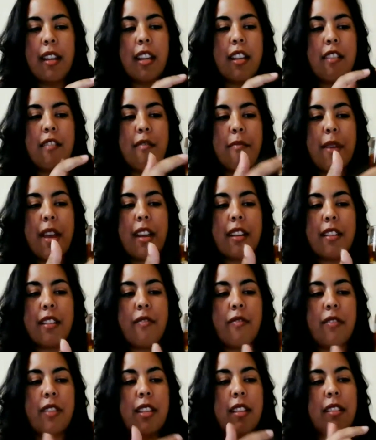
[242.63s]
Can you
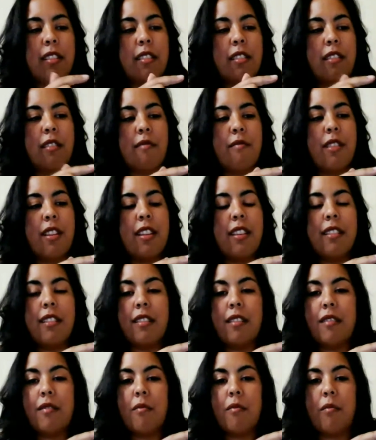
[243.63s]
imagine if these
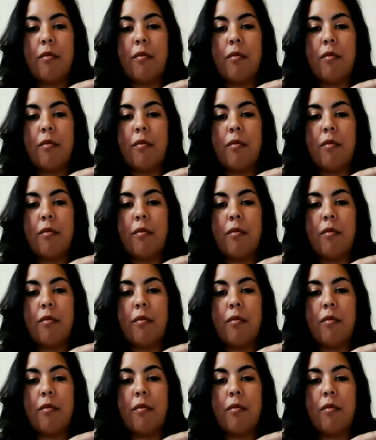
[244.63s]
3